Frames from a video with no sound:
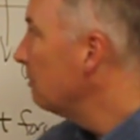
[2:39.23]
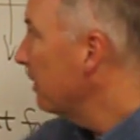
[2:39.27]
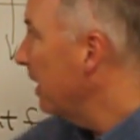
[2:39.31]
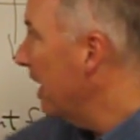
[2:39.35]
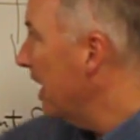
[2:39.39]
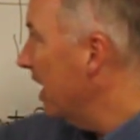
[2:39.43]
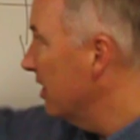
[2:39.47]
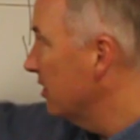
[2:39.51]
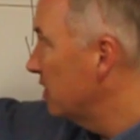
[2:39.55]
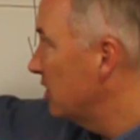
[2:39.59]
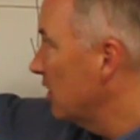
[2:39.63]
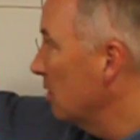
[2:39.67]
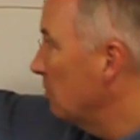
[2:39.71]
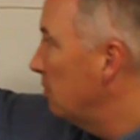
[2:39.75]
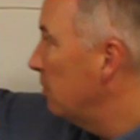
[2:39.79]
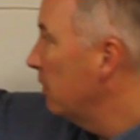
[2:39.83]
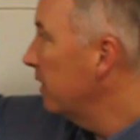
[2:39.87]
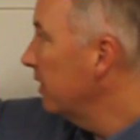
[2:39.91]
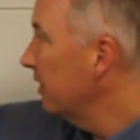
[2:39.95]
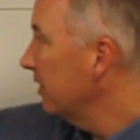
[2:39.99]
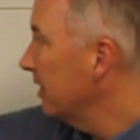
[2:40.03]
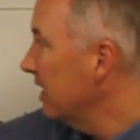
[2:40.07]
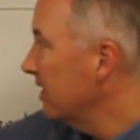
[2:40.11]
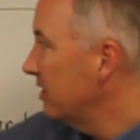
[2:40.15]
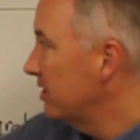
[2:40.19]
And so
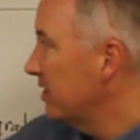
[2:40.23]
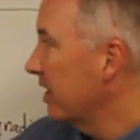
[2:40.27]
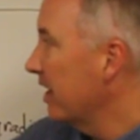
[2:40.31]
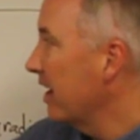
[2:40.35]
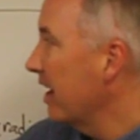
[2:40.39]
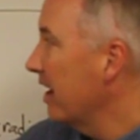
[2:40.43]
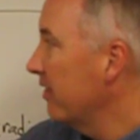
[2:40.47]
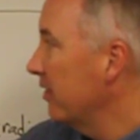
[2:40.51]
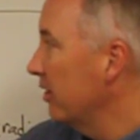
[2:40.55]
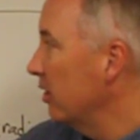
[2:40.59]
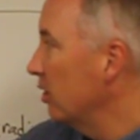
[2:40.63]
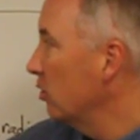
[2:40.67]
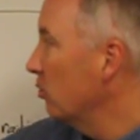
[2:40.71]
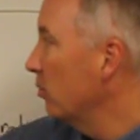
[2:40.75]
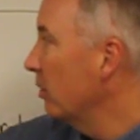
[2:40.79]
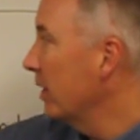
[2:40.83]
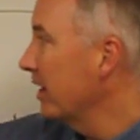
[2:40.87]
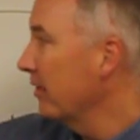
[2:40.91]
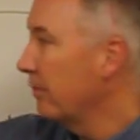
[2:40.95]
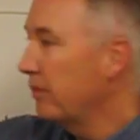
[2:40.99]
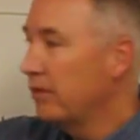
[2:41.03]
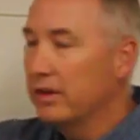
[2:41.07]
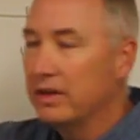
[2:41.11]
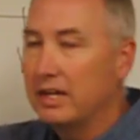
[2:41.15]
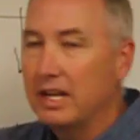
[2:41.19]
putting that together, we
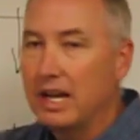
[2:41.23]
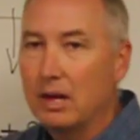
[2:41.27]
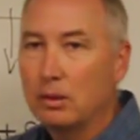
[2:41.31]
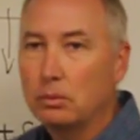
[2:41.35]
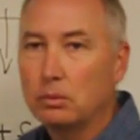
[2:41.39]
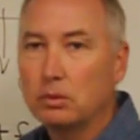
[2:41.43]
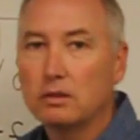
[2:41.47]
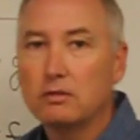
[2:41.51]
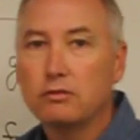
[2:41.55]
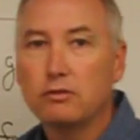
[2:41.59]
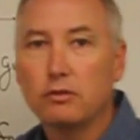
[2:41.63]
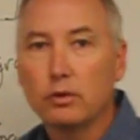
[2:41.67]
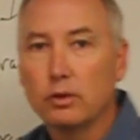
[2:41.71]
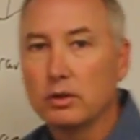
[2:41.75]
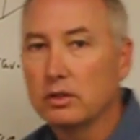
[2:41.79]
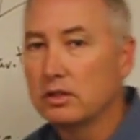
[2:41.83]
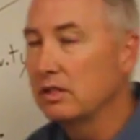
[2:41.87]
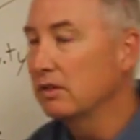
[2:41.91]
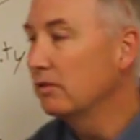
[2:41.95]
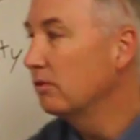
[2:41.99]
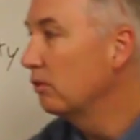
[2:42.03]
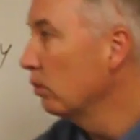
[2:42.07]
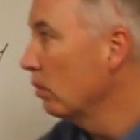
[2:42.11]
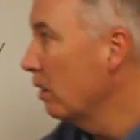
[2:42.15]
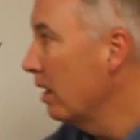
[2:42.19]
get the downward force
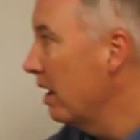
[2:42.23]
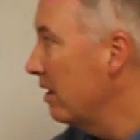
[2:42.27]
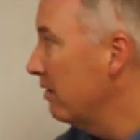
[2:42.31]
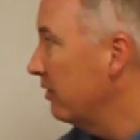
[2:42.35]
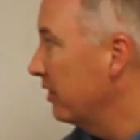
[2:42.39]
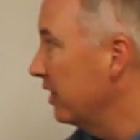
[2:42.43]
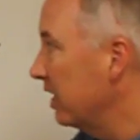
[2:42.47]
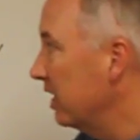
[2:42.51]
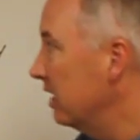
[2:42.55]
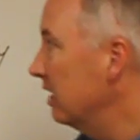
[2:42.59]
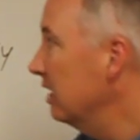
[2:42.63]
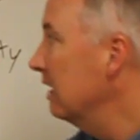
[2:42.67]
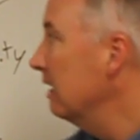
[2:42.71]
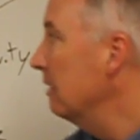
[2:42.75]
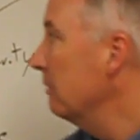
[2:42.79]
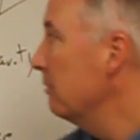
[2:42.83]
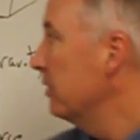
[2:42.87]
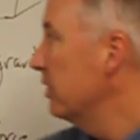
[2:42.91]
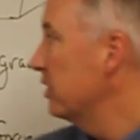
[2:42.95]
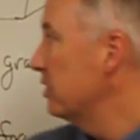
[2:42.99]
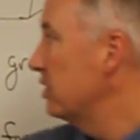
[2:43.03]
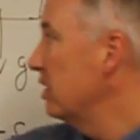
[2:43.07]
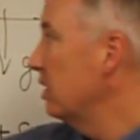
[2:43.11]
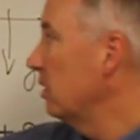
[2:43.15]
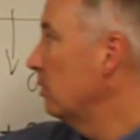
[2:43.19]
of gravity
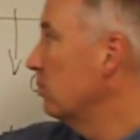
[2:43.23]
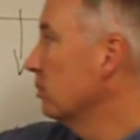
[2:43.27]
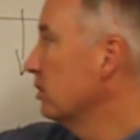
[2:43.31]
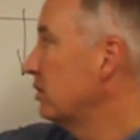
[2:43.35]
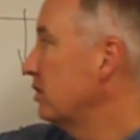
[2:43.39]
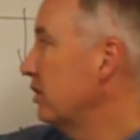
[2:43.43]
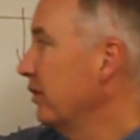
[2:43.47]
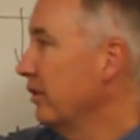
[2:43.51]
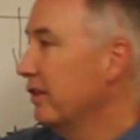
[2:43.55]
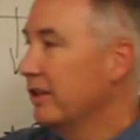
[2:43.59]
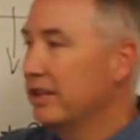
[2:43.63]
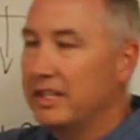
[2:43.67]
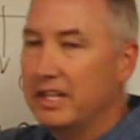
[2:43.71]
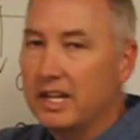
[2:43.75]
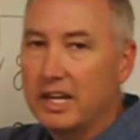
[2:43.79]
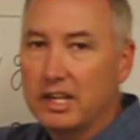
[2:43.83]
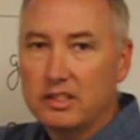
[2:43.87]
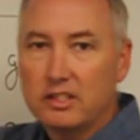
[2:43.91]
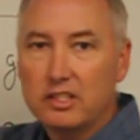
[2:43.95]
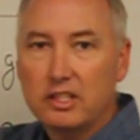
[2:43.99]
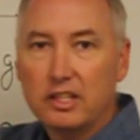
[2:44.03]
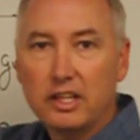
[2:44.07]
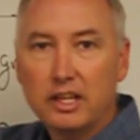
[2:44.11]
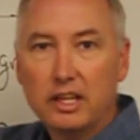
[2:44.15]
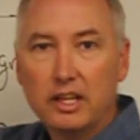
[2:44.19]
is equal to the
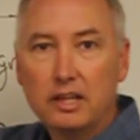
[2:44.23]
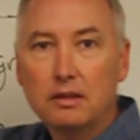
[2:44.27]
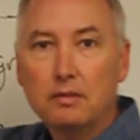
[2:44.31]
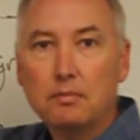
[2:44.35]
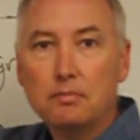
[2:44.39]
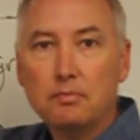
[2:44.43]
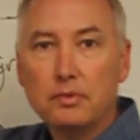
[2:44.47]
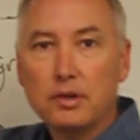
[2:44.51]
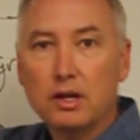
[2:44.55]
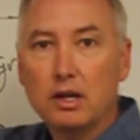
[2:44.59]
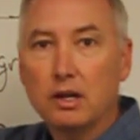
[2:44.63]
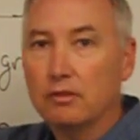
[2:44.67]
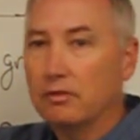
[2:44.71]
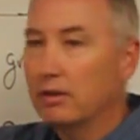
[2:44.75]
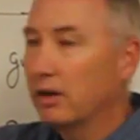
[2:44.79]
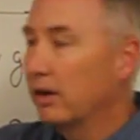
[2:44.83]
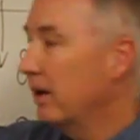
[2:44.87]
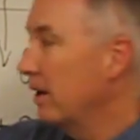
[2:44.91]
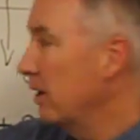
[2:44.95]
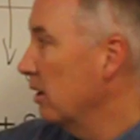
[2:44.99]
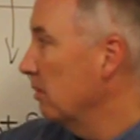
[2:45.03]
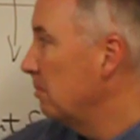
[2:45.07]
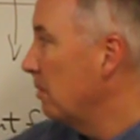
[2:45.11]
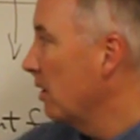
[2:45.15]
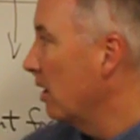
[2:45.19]
density of our
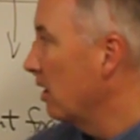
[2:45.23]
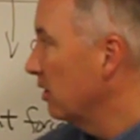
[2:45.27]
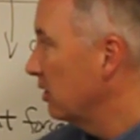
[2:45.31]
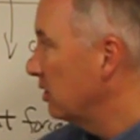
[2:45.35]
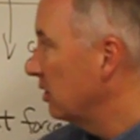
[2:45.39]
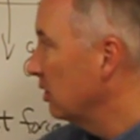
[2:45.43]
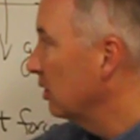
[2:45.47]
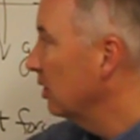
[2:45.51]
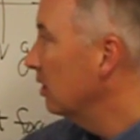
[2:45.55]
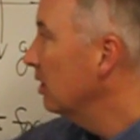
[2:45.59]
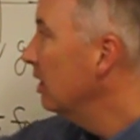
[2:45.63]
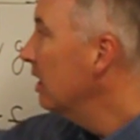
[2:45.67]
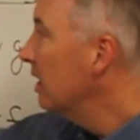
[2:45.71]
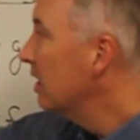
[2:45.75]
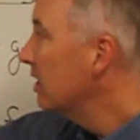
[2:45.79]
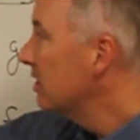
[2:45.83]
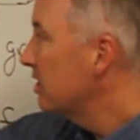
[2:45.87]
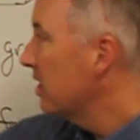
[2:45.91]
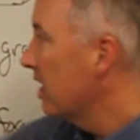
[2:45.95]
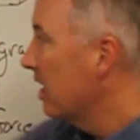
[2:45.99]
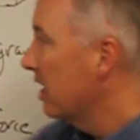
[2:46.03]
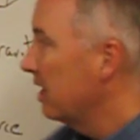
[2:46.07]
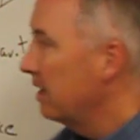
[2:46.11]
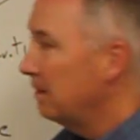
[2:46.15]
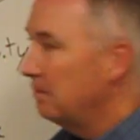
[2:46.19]
air parcel
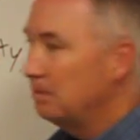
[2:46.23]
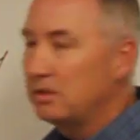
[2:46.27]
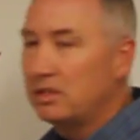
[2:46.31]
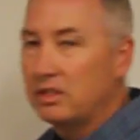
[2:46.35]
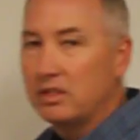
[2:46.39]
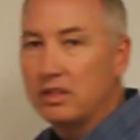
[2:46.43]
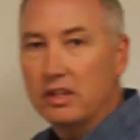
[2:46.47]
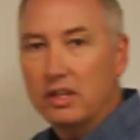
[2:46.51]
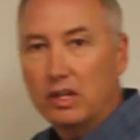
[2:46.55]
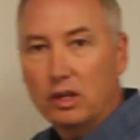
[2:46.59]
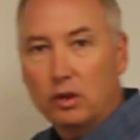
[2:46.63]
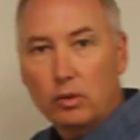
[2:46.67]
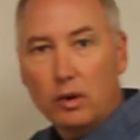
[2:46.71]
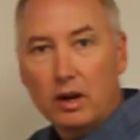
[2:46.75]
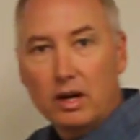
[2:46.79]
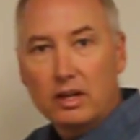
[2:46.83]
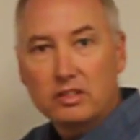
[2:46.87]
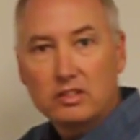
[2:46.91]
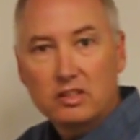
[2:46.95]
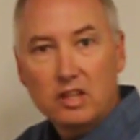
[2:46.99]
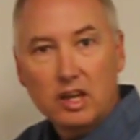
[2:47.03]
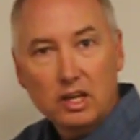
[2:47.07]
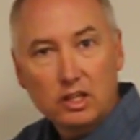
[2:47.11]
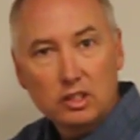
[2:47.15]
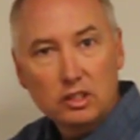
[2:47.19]
times the
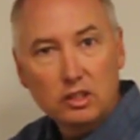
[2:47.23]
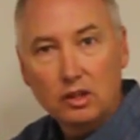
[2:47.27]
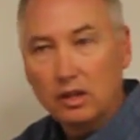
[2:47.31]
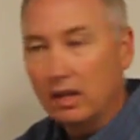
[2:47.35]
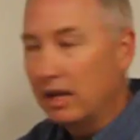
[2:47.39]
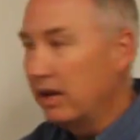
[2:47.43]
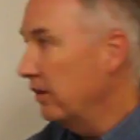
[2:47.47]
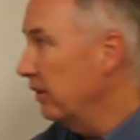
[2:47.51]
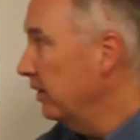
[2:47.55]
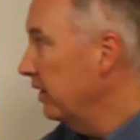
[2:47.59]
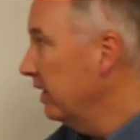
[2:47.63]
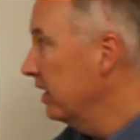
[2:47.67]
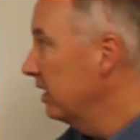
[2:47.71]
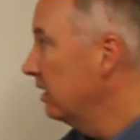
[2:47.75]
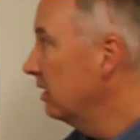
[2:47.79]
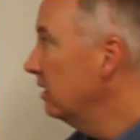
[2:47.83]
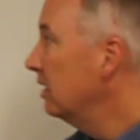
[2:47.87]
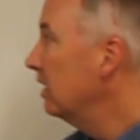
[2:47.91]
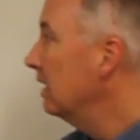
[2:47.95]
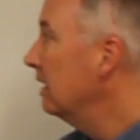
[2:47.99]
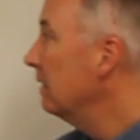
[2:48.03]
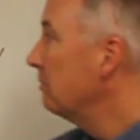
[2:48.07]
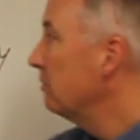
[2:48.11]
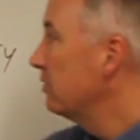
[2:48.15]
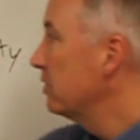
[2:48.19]
cross-sectional
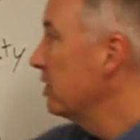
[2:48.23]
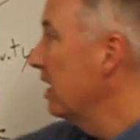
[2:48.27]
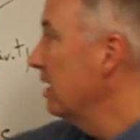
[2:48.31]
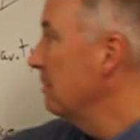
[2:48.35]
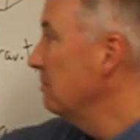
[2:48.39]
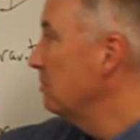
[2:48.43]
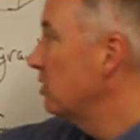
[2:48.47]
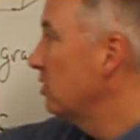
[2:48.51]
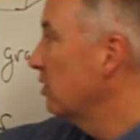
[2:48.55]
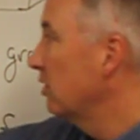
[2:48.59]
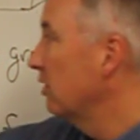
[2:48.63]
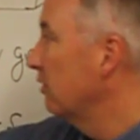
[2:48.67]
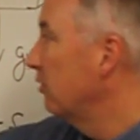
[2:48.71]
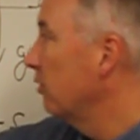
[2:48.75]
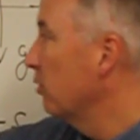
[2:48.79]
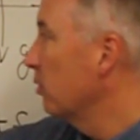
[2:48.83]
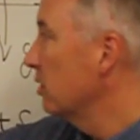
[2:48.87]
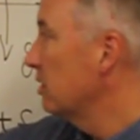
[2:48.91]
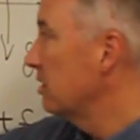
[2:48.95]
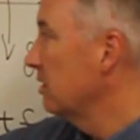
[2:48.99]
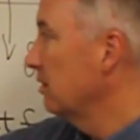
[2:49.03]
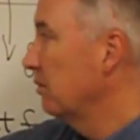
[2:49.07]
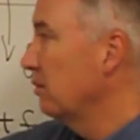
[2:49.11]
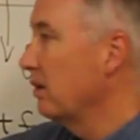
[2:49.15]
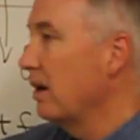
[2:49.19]
area times the
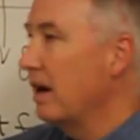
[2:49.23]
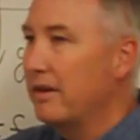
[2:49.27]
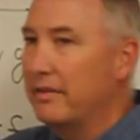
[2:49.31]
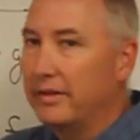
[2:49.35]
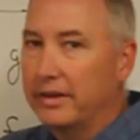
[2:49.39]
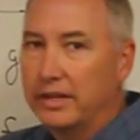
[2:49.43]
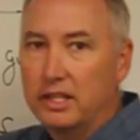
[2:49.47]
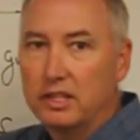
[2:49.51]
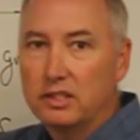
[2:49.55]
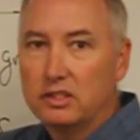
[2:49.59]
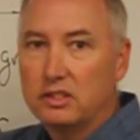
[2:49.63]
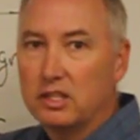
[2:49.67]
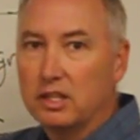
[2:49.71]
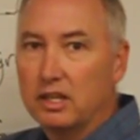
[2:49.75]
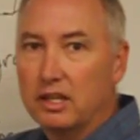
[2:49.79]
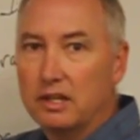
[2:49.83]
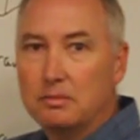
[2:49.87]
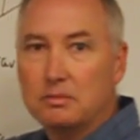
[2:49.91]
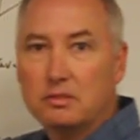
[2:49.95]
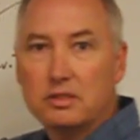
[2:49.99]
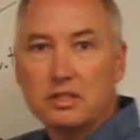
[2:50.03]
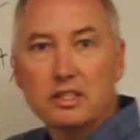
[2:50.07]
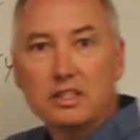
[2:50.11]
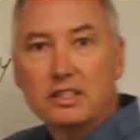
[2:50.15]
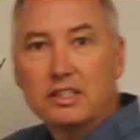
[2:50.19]
force of gravity
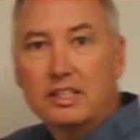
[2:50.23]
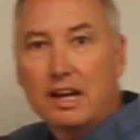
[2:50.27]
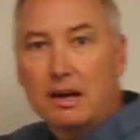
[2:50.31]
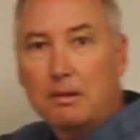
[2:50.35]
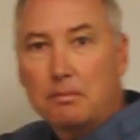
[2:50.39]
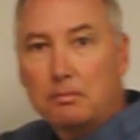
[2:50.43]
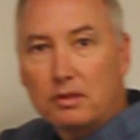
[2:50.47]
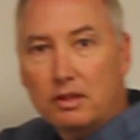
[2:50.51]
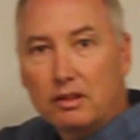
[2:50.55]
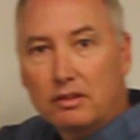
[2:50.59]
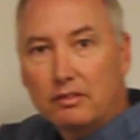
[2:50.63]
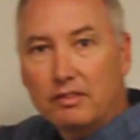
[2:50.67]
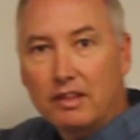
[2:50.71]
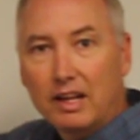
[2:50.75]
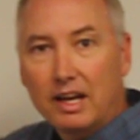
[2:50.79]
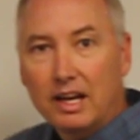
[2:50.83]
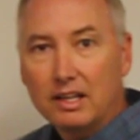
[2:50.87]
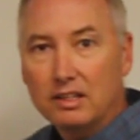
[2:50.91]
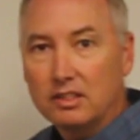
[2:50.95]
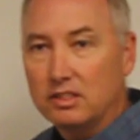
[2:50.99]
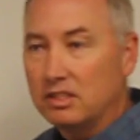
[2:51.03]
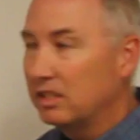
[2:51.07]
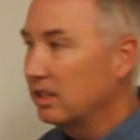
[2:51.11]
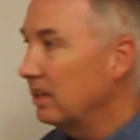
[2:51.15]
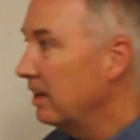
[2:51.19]
times the depth of
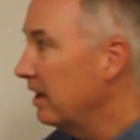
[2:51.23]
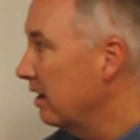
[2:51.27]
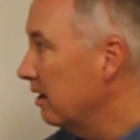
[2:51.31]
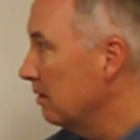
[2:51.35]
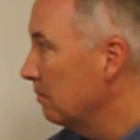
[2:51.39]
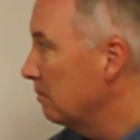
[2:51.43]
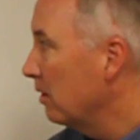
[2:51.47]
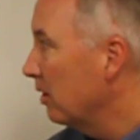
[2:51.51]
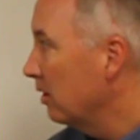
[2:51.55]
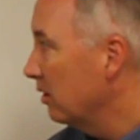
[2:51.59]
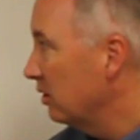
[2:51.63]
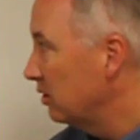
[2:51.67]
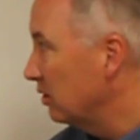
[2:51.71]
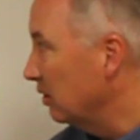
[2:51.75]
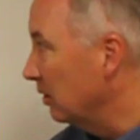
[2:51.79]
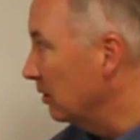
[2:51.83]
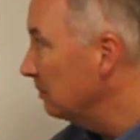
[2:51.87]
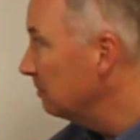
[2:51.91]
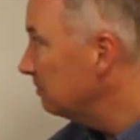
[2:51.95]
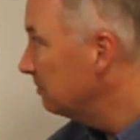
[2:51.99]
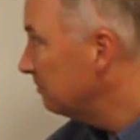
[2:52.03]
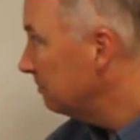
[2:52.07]
that air parcel.